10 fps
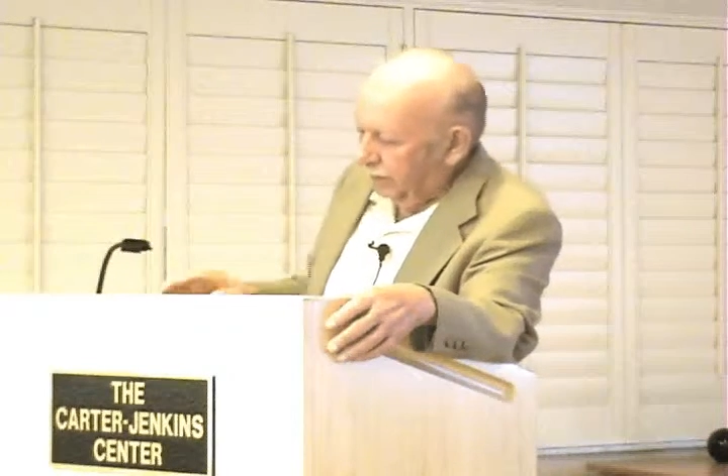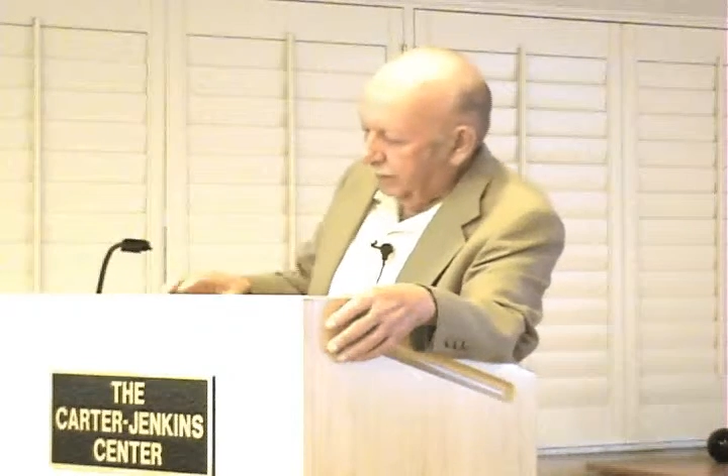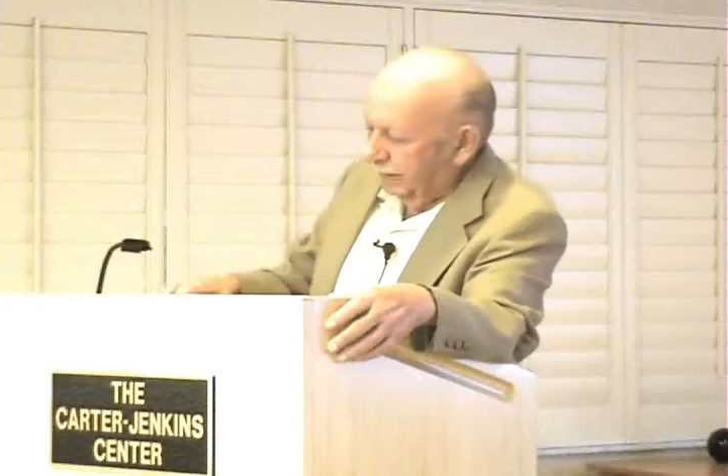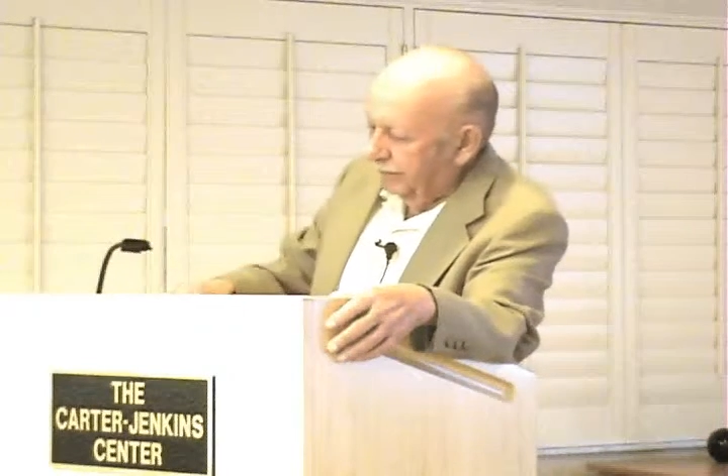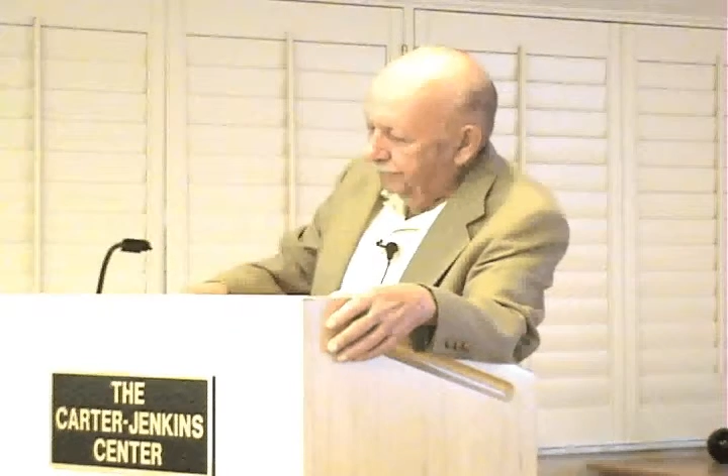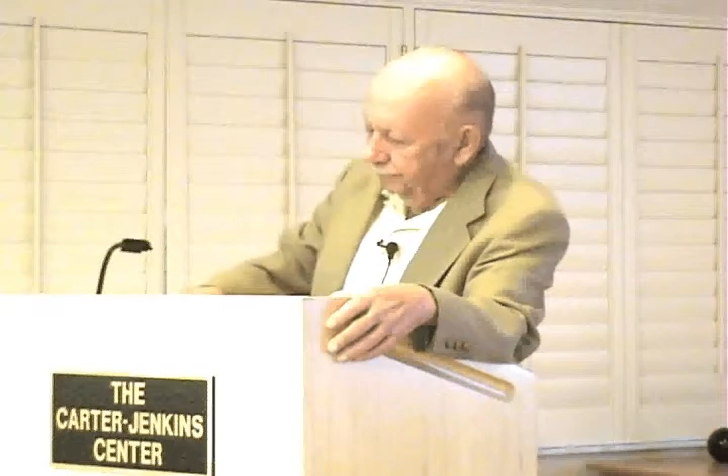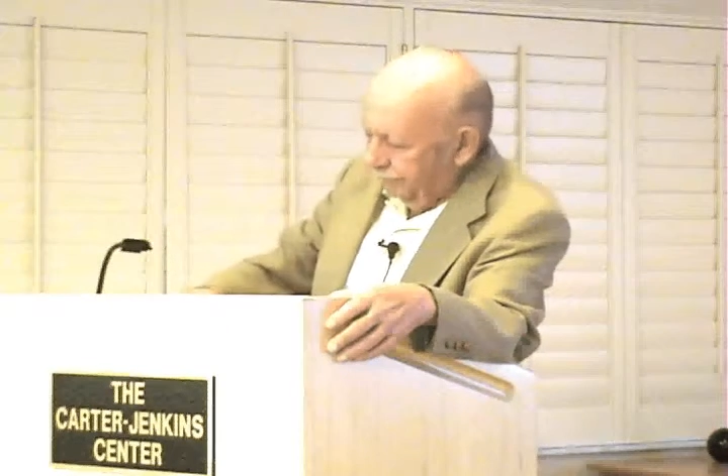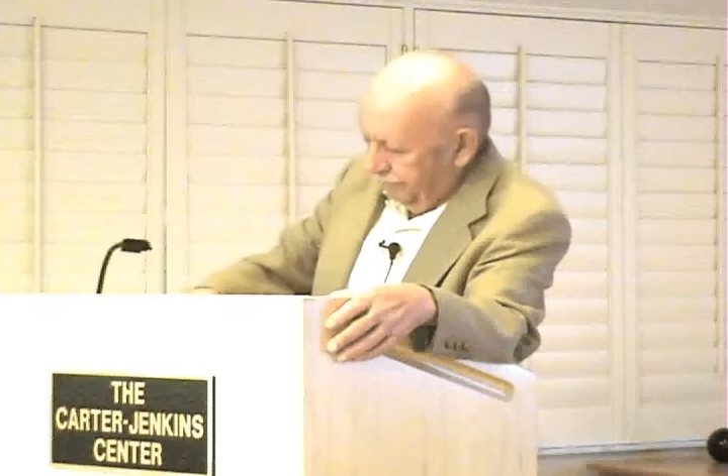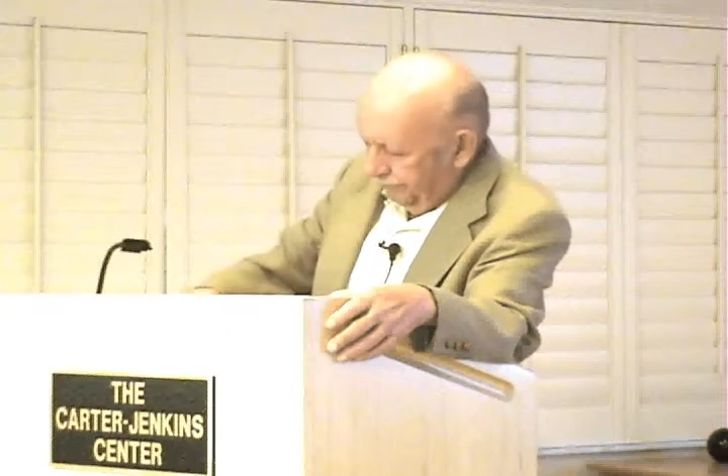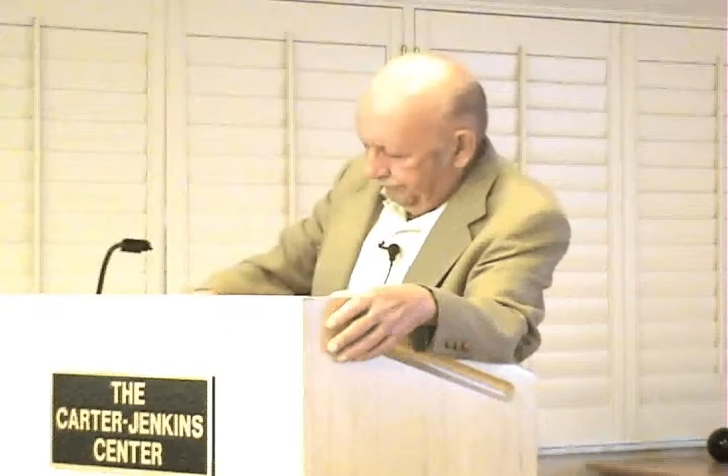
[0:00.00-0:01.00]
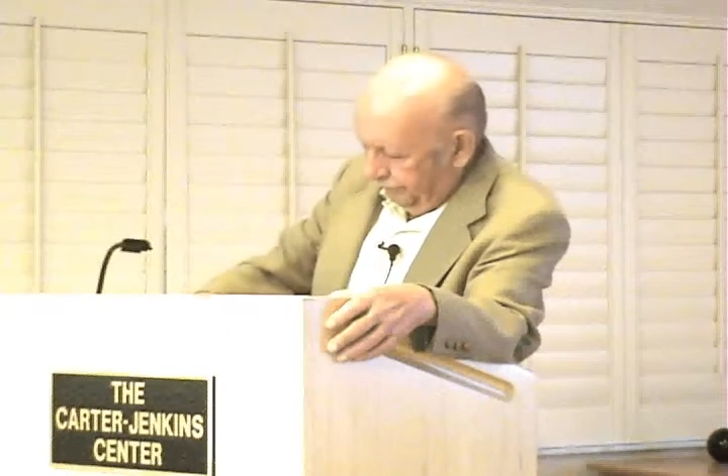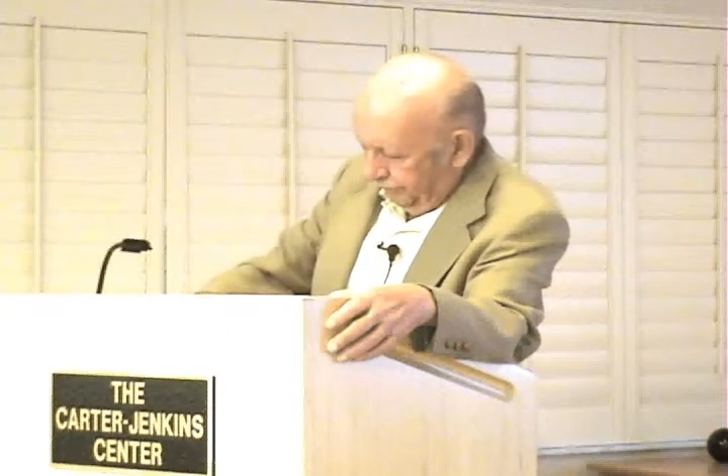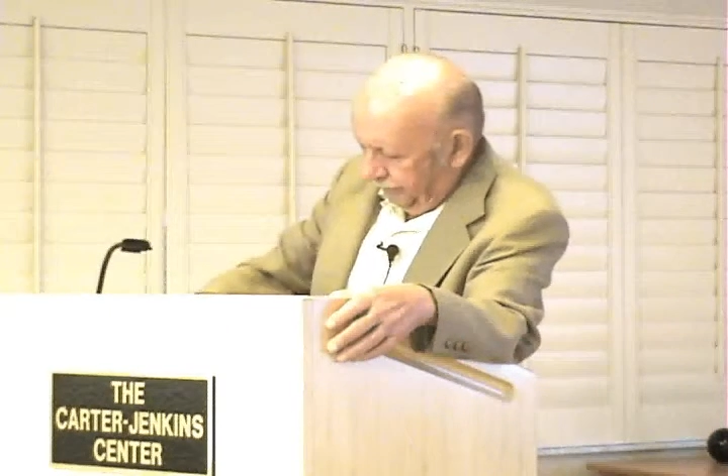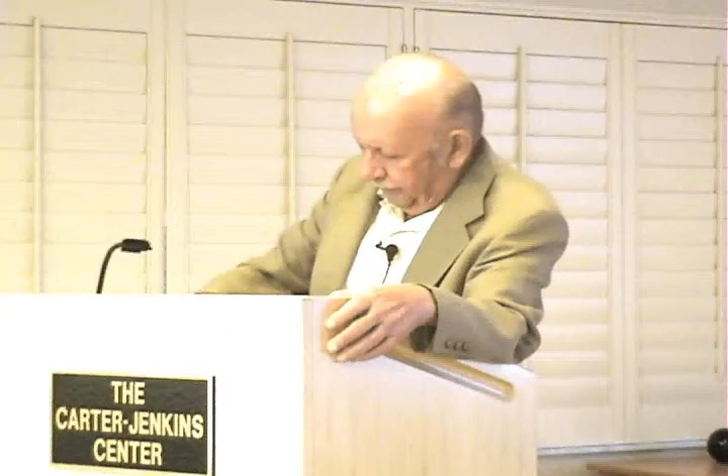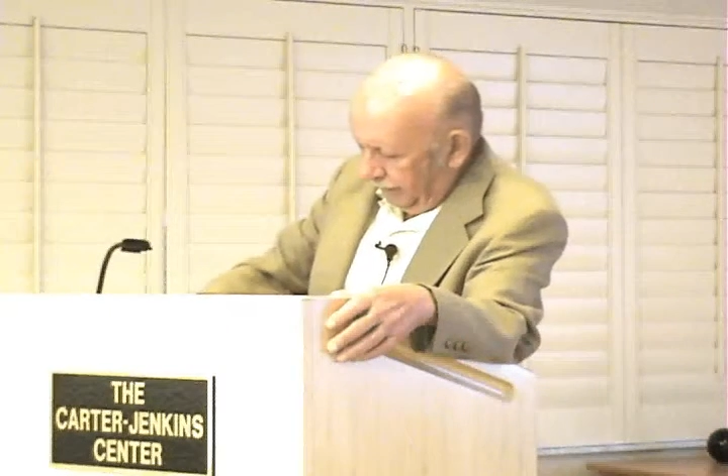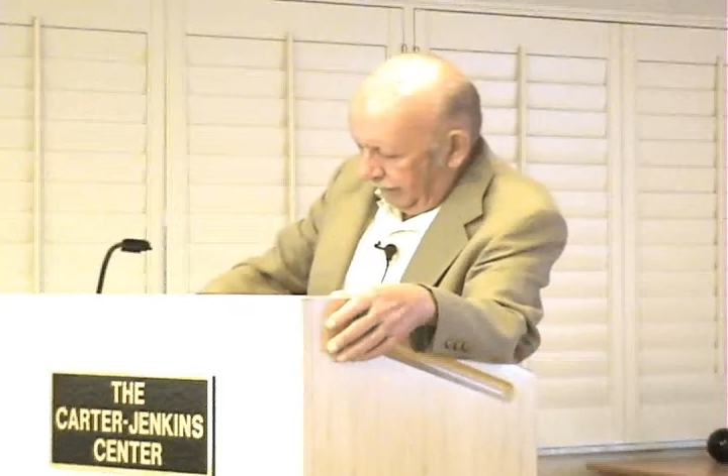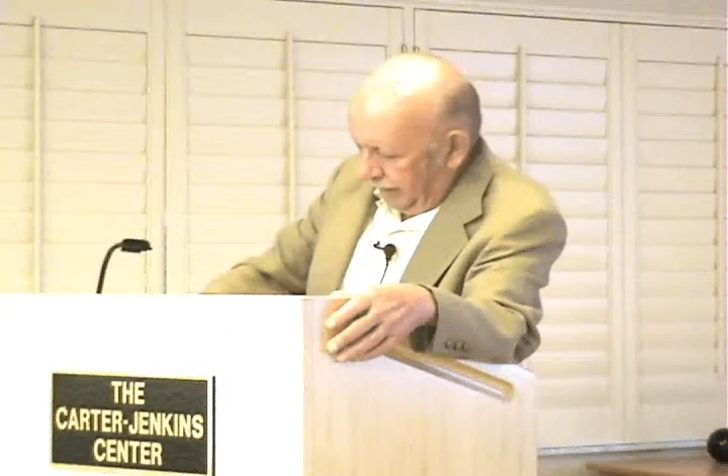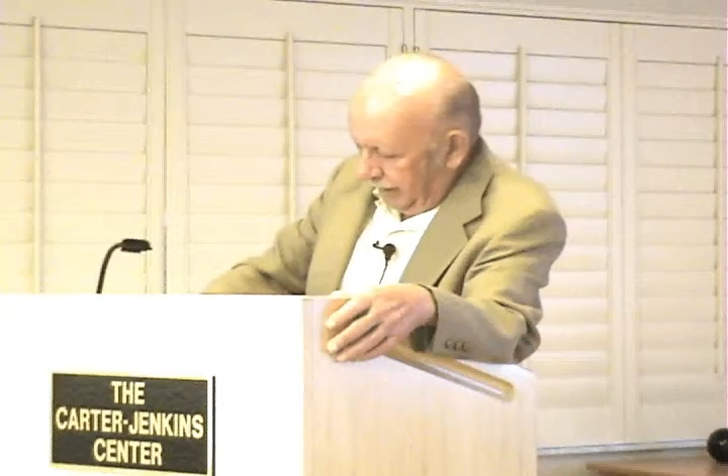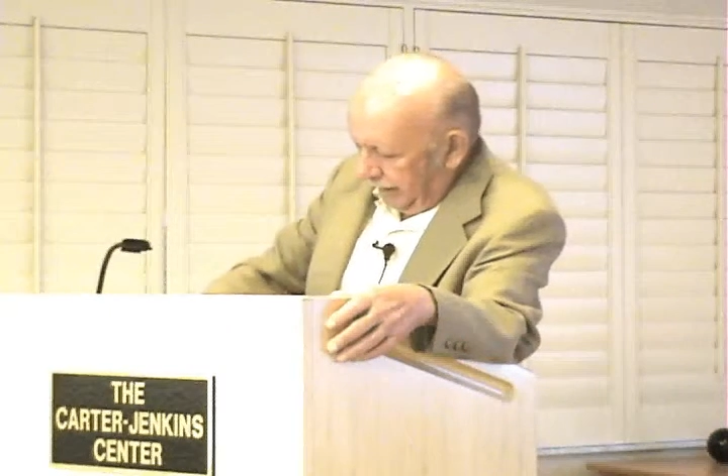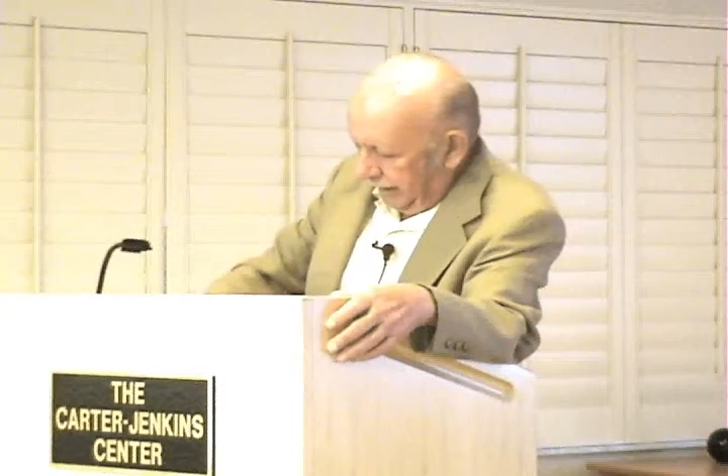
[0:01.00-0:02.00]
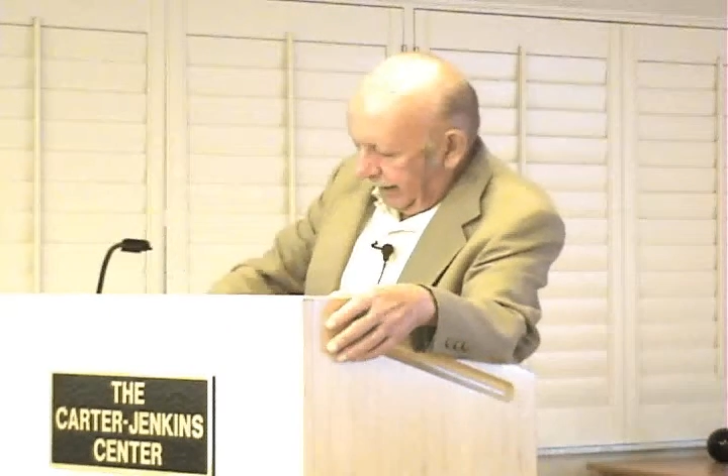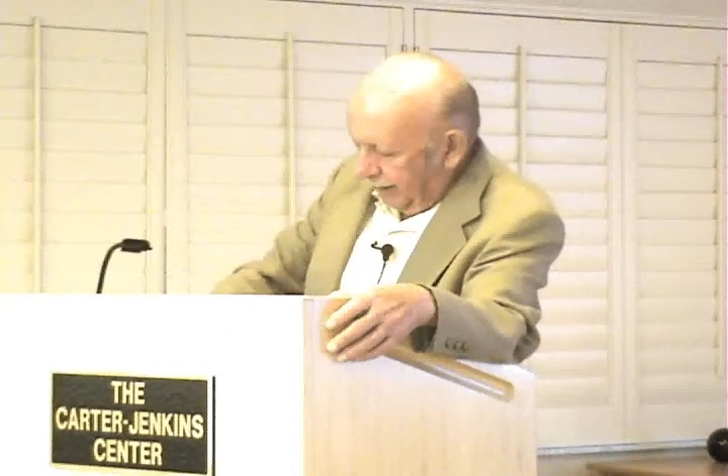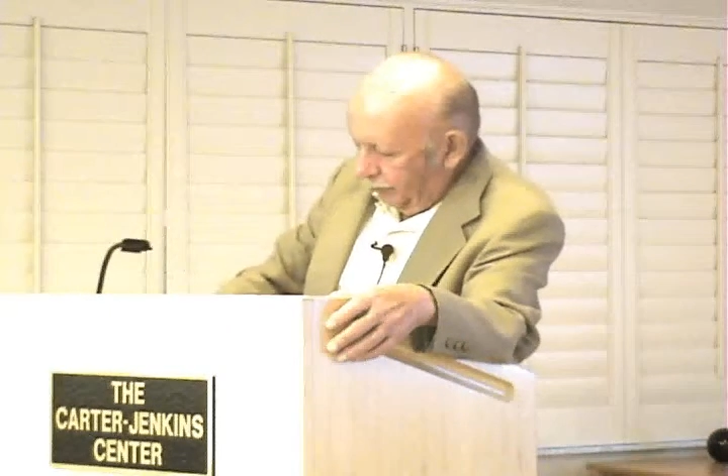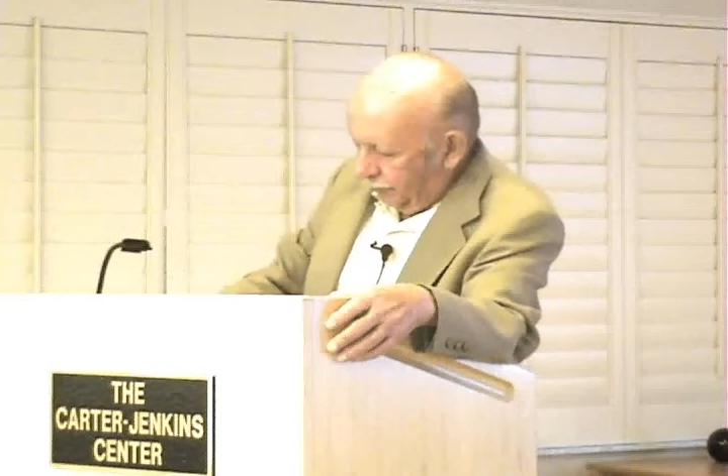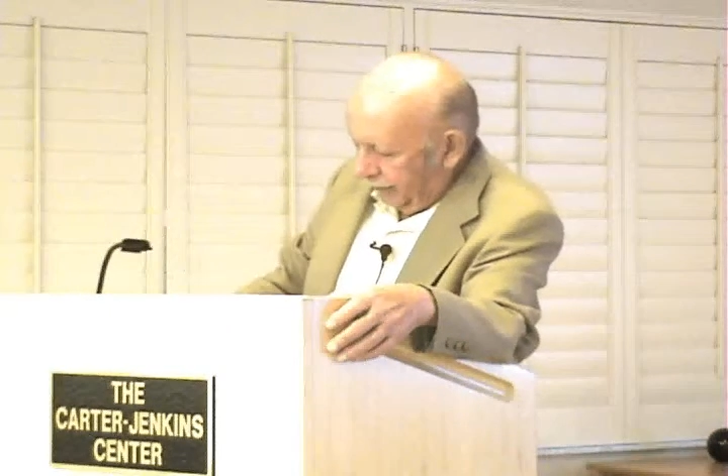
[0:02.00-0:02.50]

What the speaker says: the infant now